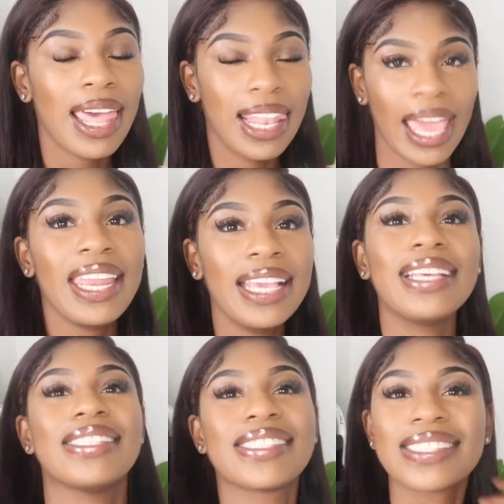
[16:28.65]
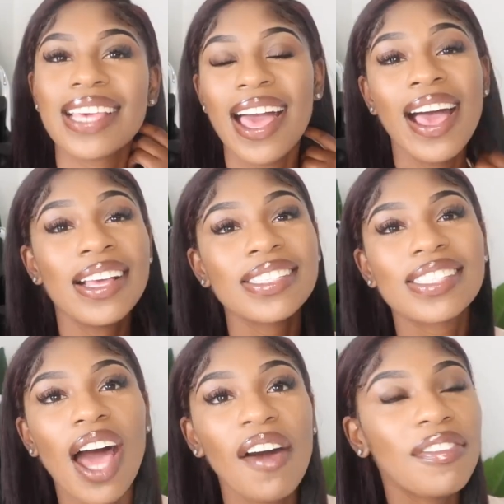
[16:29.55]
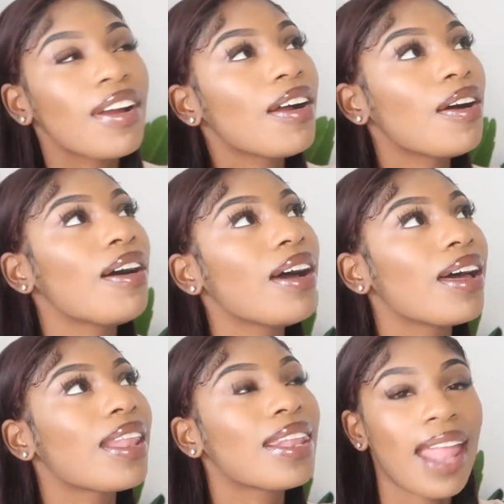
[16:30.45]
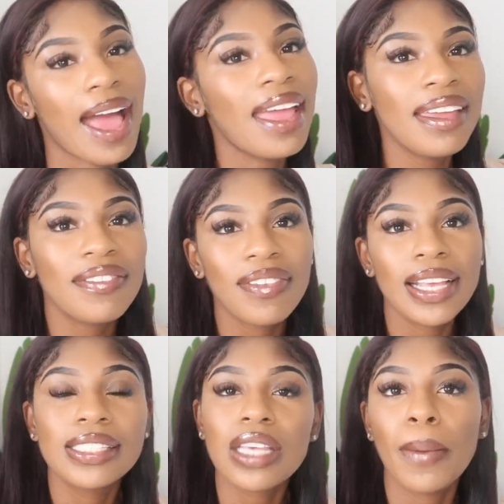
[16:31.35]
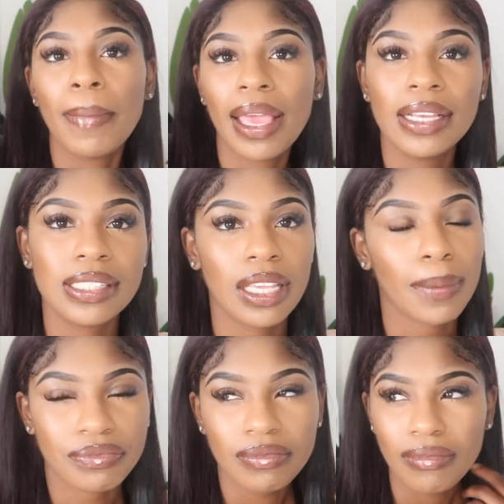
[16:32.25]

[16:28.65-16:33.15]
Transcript: ladies, soft girl life is amazing.